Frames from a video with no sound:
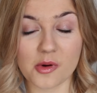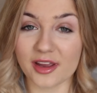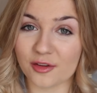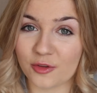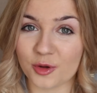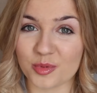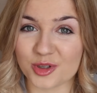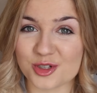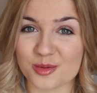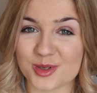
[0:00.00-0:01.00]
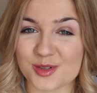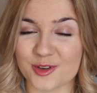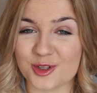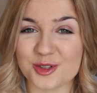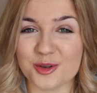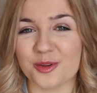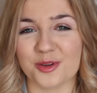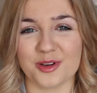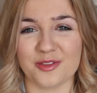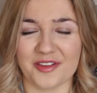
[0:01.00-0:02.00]
quite a few BookTubers for you to go
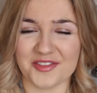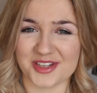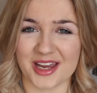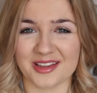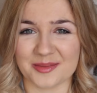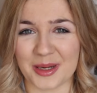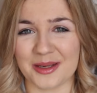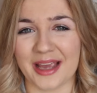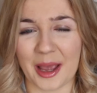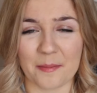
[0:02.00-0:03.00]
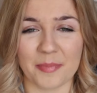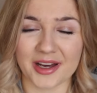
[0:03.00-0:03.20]
through if you haven't checked them out yet.